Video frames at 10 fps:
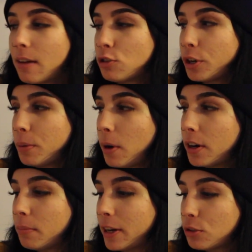I have Joy
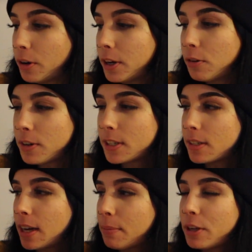Departed by Sorority Noise.
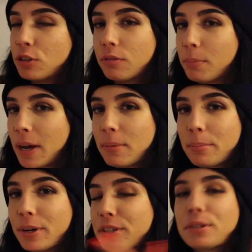It's signed by 2 of the band
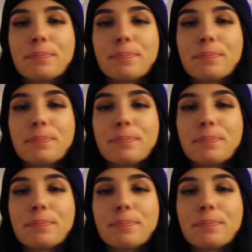members.